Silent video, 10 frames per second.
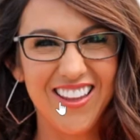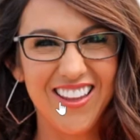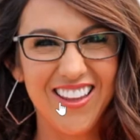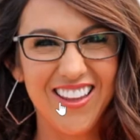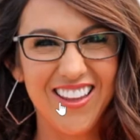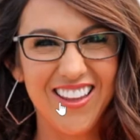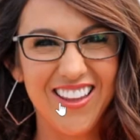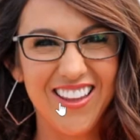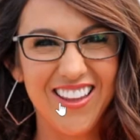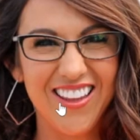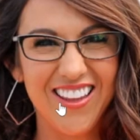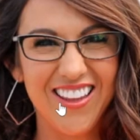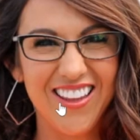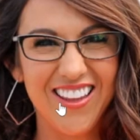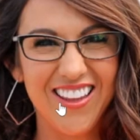
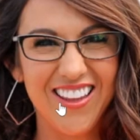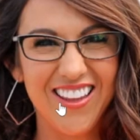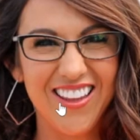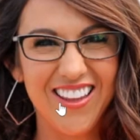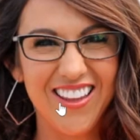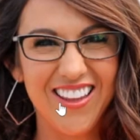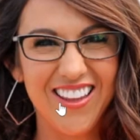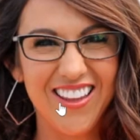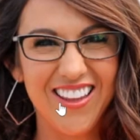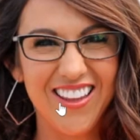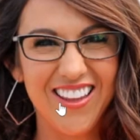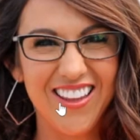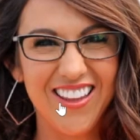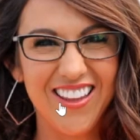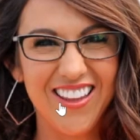
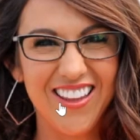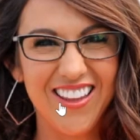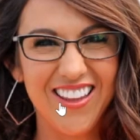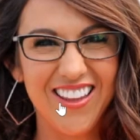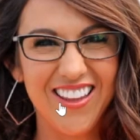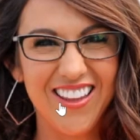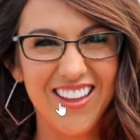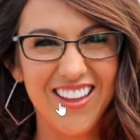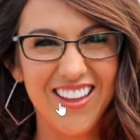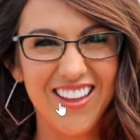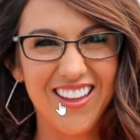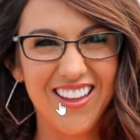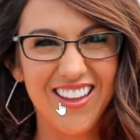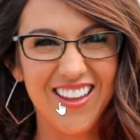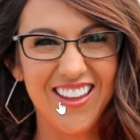
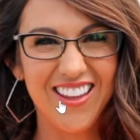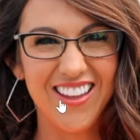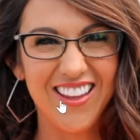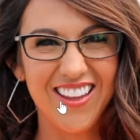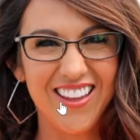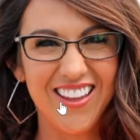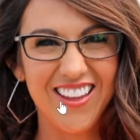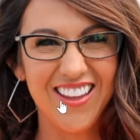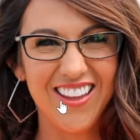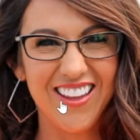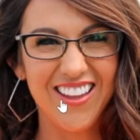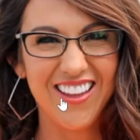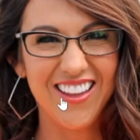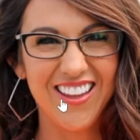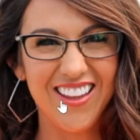
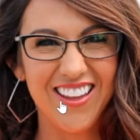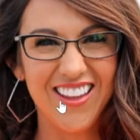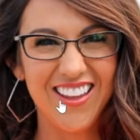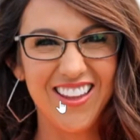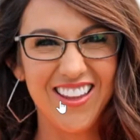The person shown says nothing.